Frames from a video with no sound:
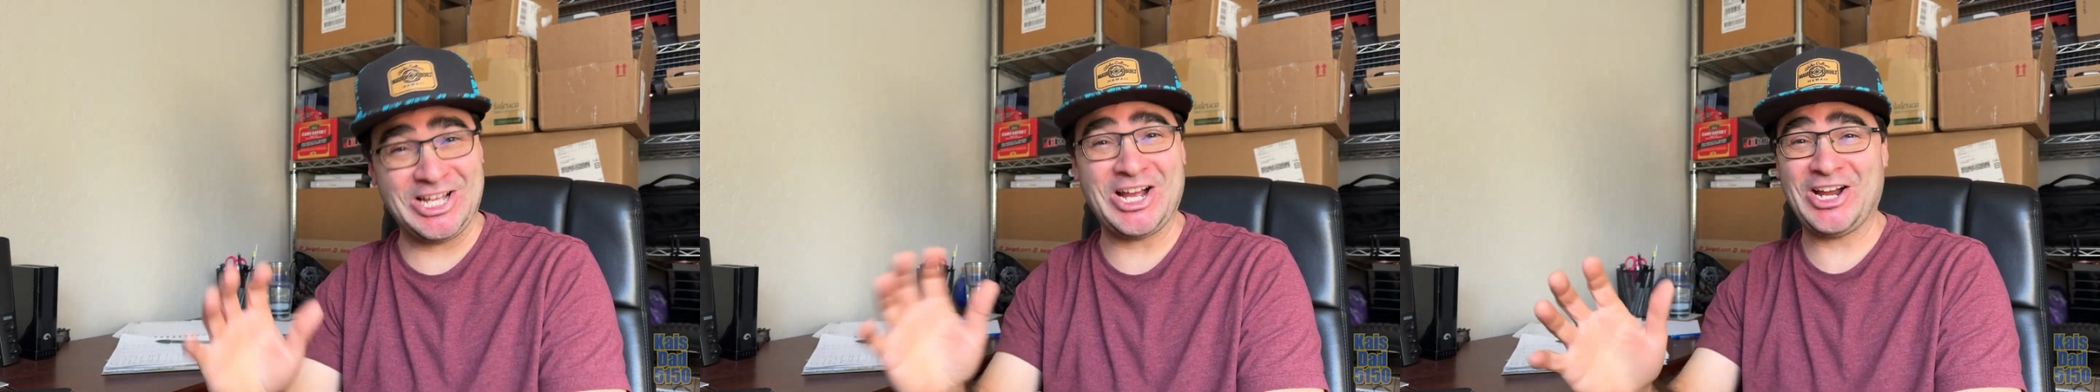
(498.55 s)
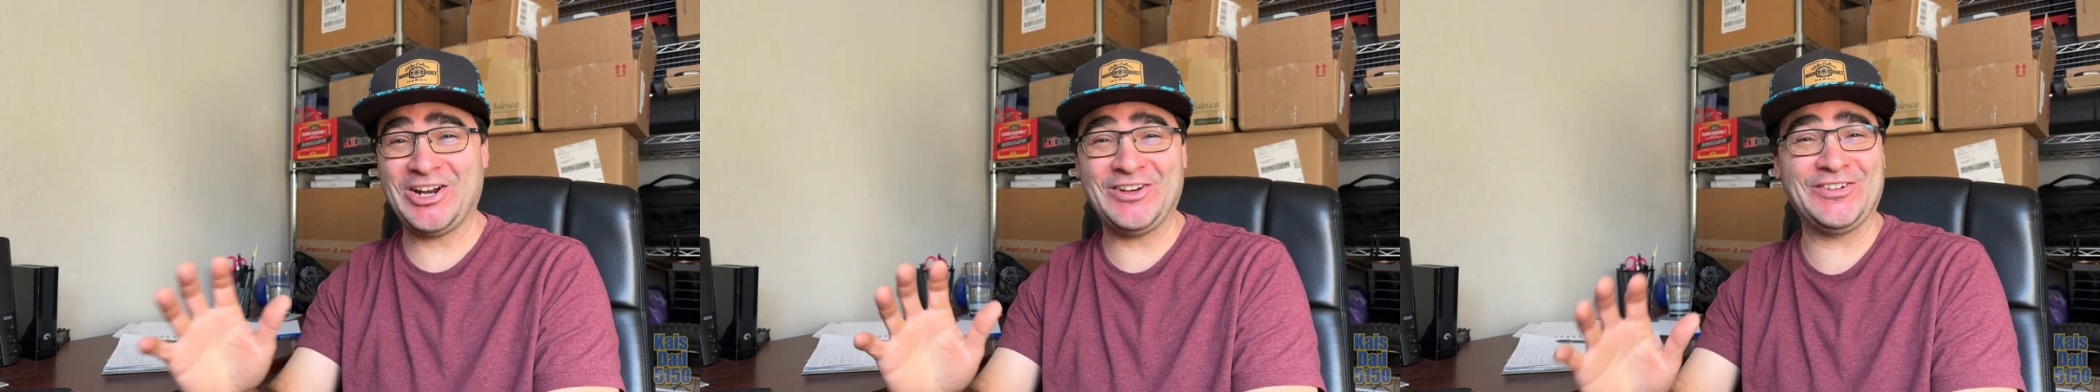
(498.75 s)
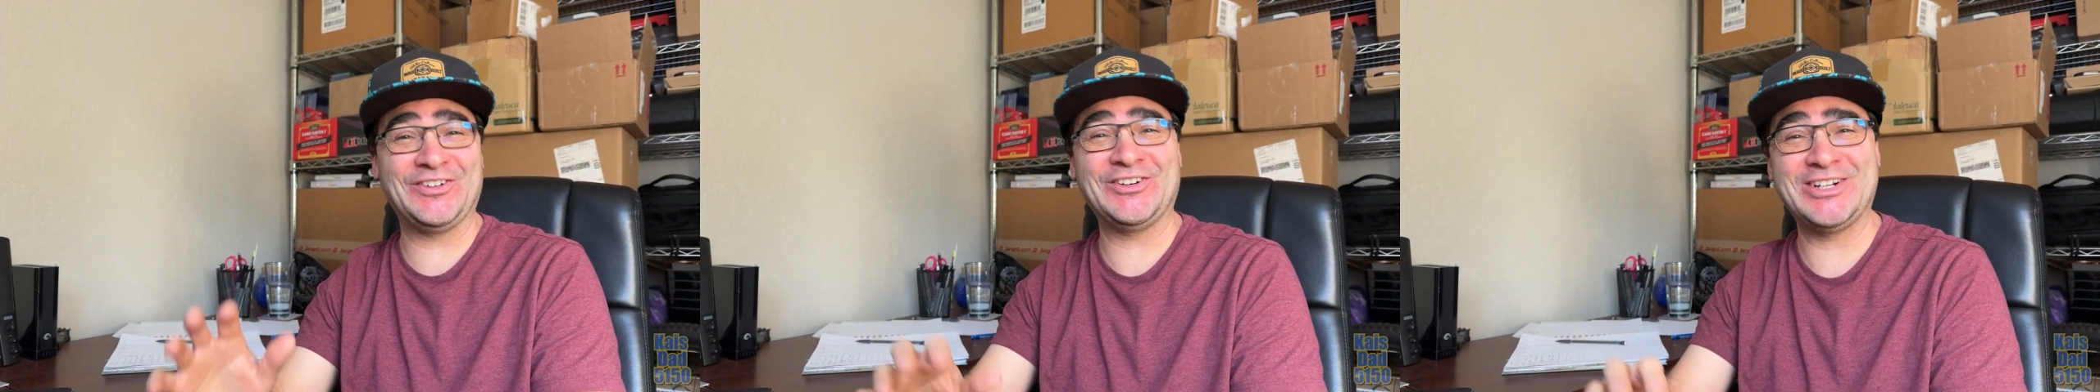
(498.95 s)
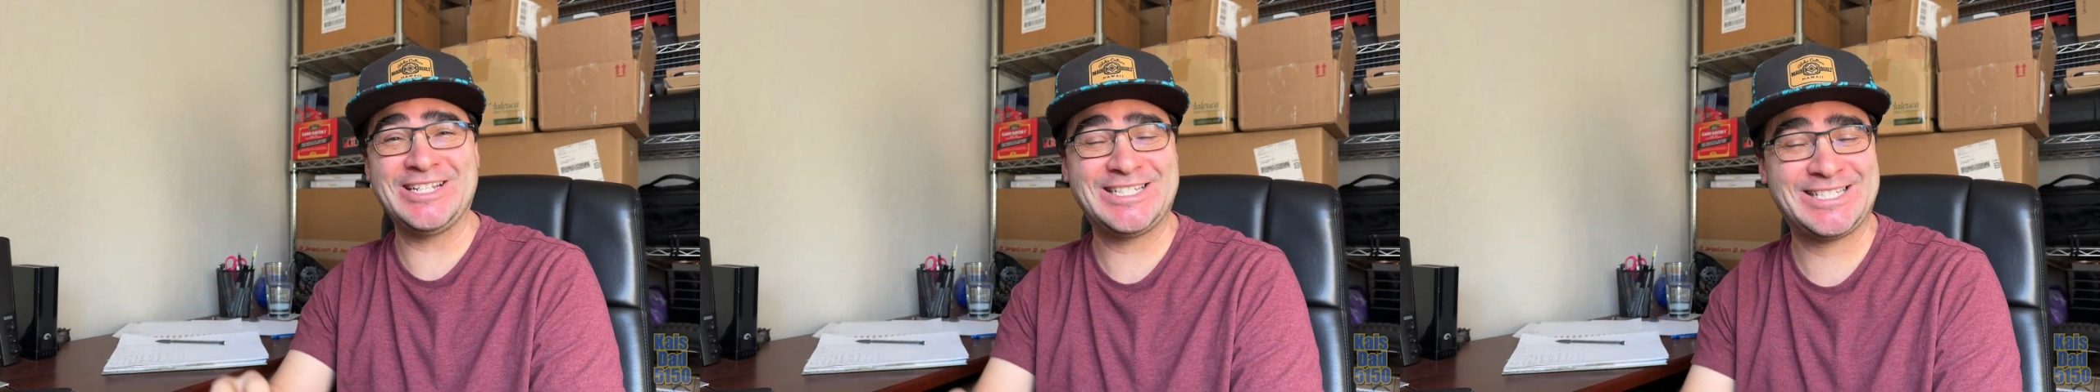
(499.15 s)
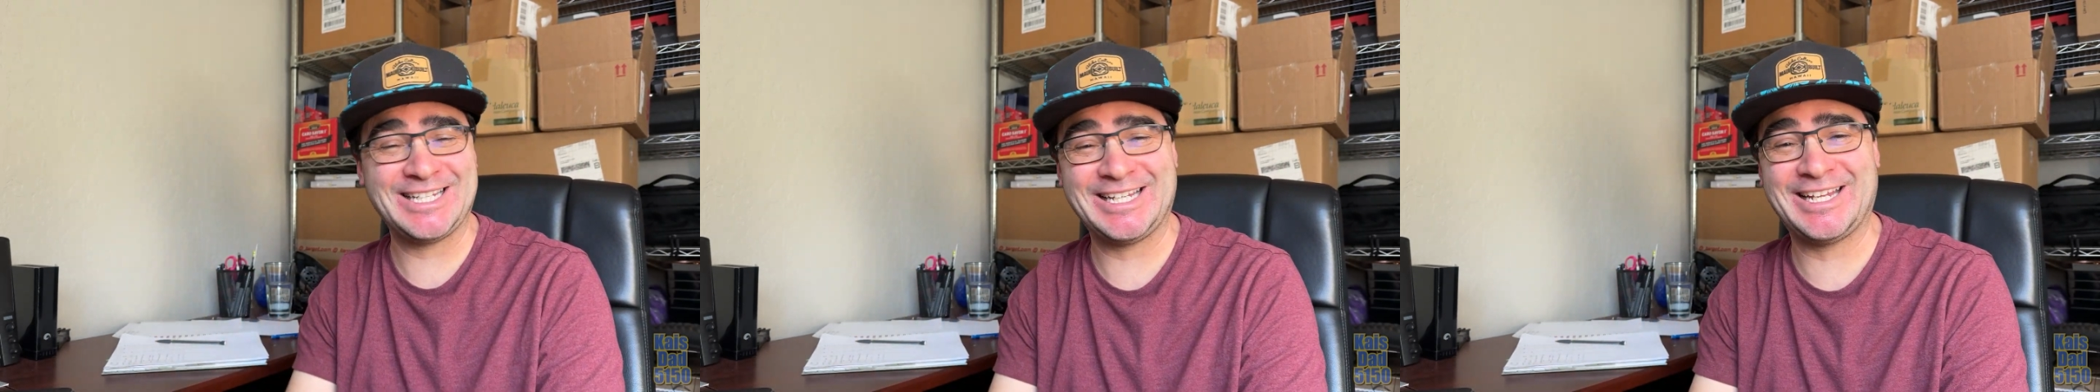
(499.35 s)
of weeds to
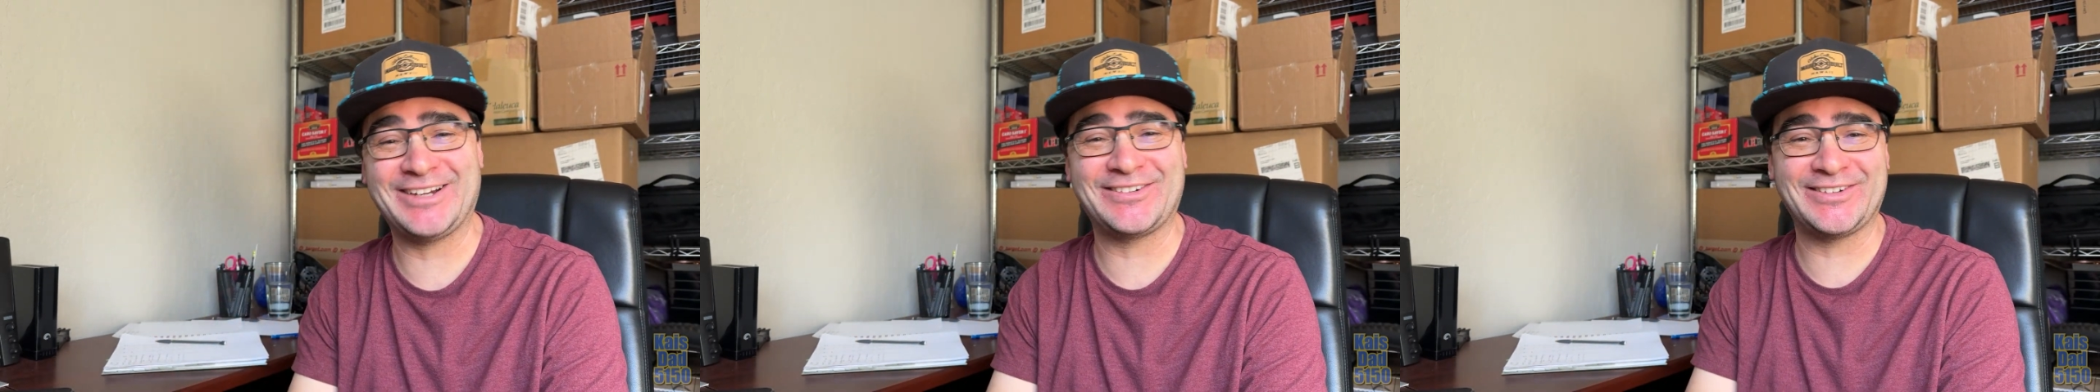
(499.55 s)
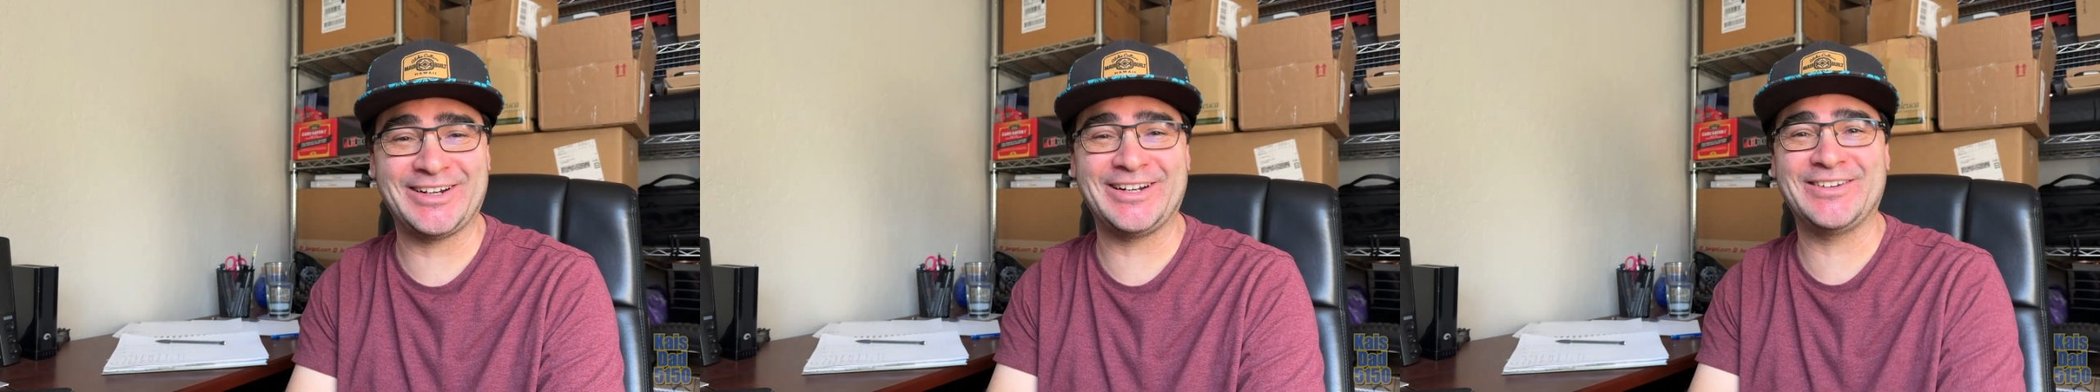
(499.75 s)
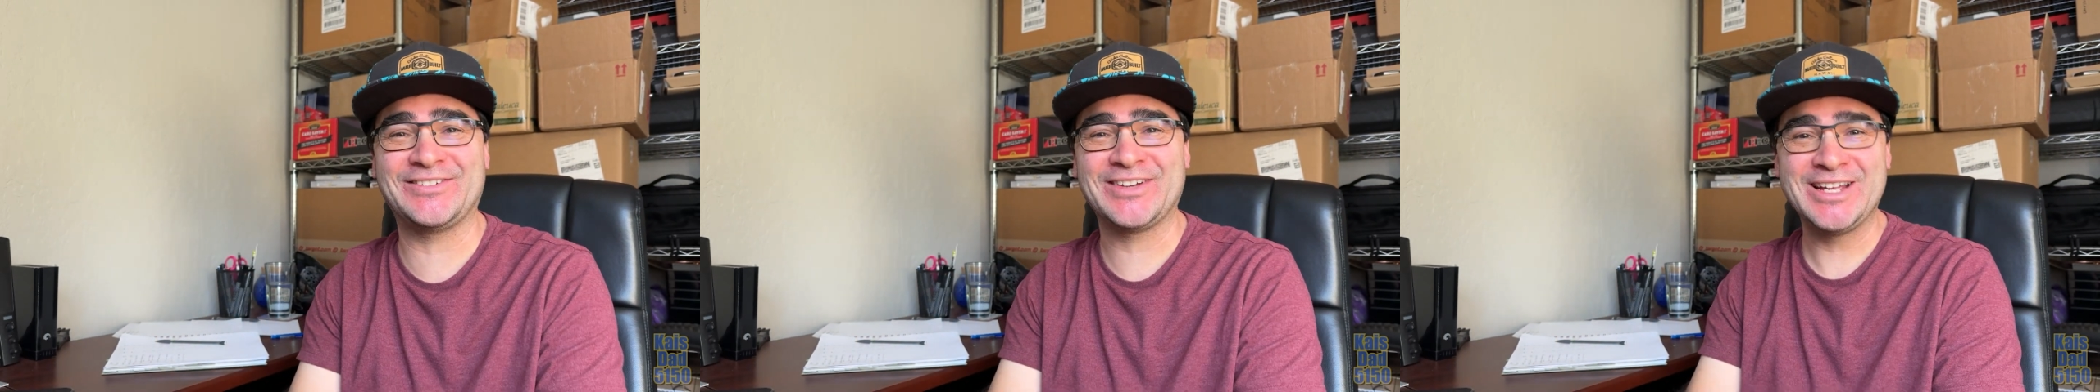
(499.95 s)
get rid of.